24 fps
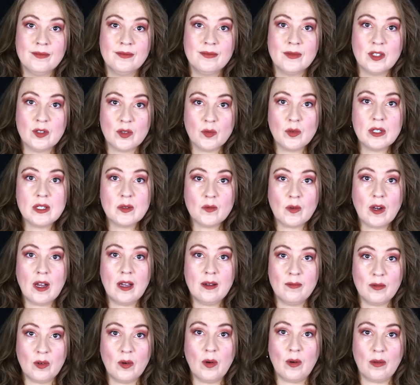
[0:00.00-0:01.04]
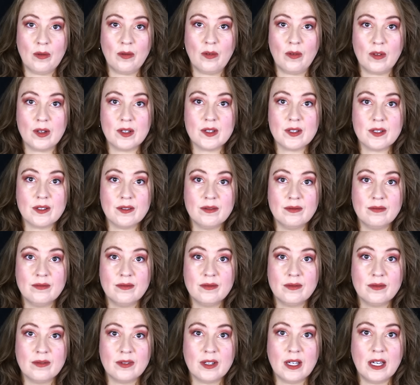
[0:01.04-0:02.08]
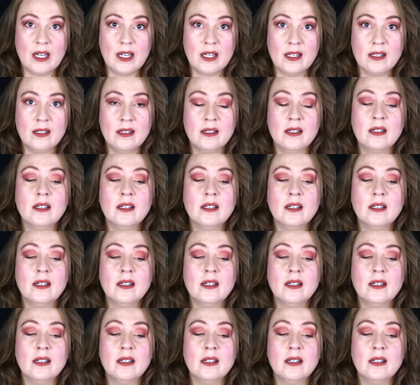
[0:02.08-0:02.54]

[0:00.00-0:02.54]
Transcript: There's a reason why I'm going through this, okay?